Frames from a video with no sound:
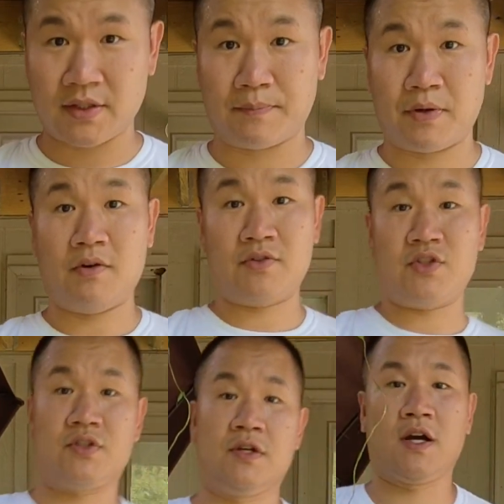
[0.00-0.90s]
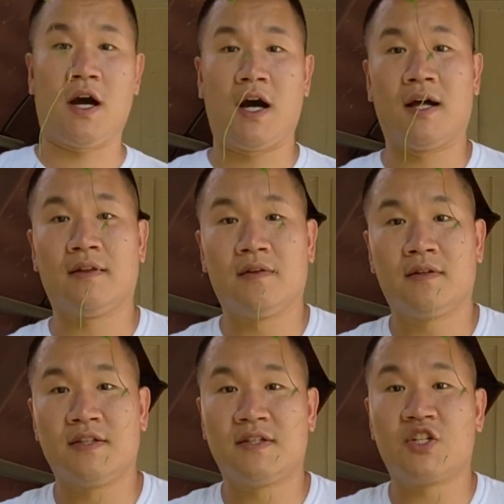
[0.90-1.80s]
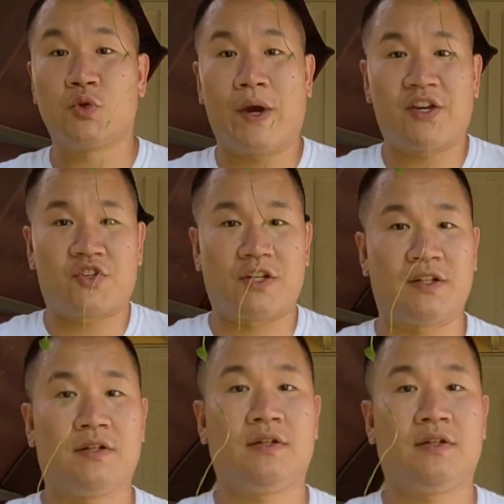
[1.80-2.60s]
to approach the situation.